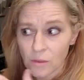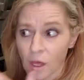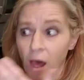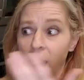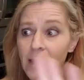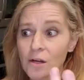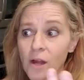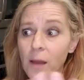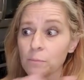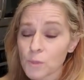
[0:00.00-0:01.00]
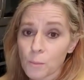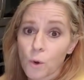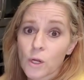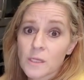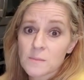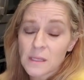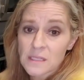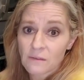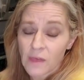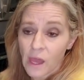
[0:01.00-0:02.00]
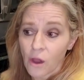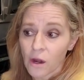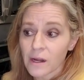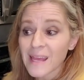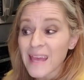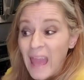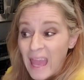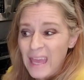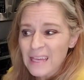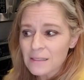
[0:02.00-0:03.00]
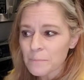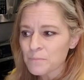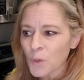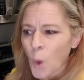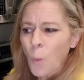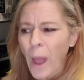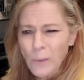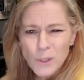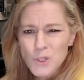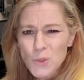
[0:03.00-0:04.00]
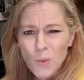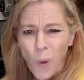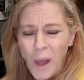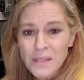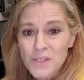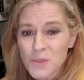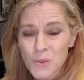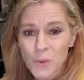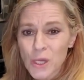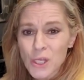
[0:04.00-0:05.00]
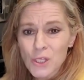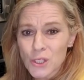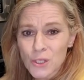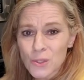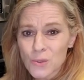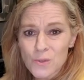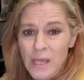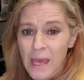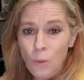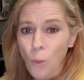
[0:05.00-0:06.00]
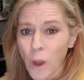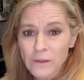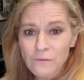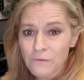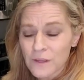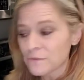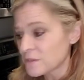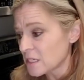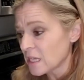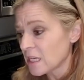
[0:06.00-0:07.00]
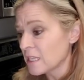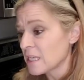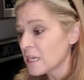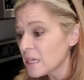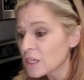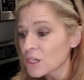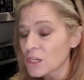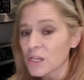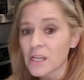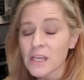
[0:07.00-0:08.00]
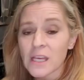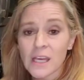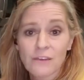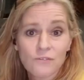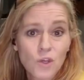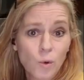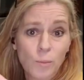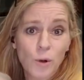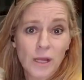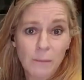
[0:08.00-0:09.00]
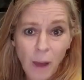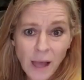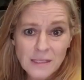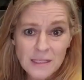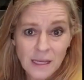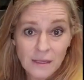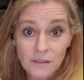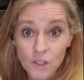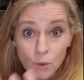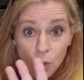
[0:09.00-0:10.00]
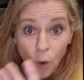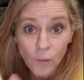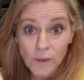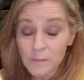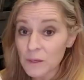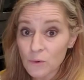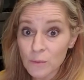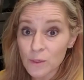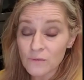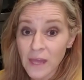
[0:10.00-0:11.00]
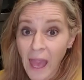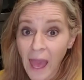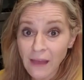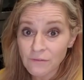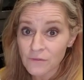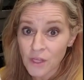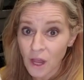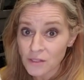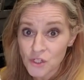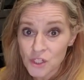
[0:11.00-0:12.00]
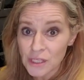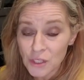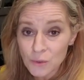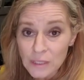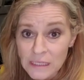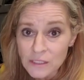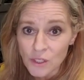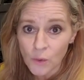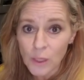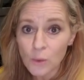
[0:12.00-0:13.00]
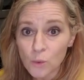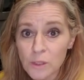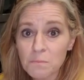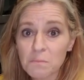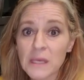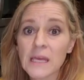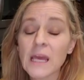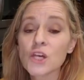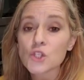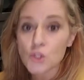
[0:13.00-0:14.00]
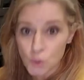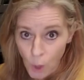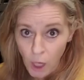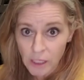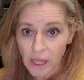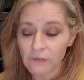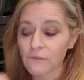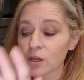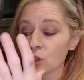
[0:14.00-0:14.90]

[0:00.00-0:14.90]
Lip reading: The higher up, the more expensive they are. And why would you want to use a 150 in here if you were putting pasta? You would only be removing half of the oxygen that you need to. It wouldn't be strong enough